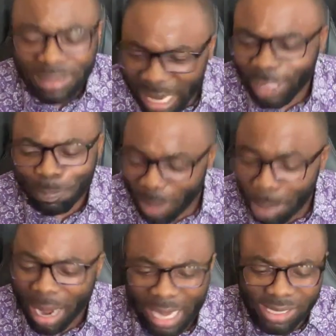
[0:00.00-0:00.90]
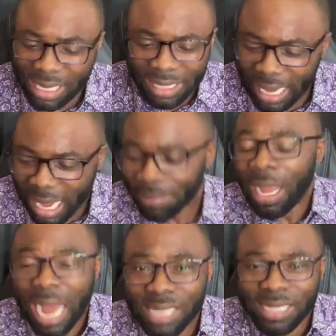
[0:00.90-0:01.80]
That power is a liar.
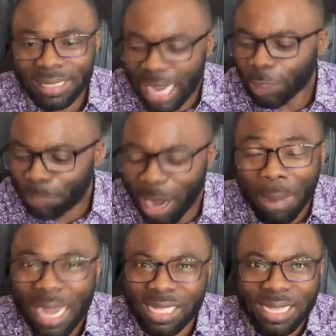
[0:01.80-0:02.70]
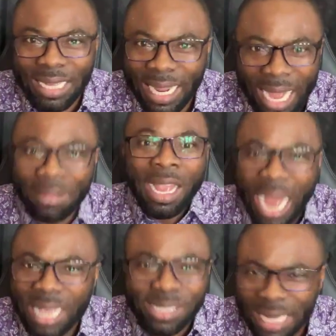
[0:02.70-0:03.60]
I say that power is a liar.
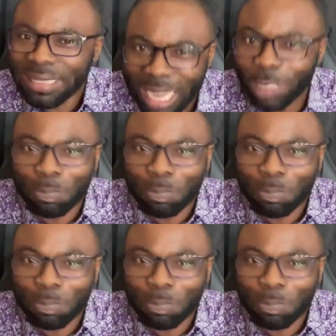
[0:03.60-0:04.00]
I say that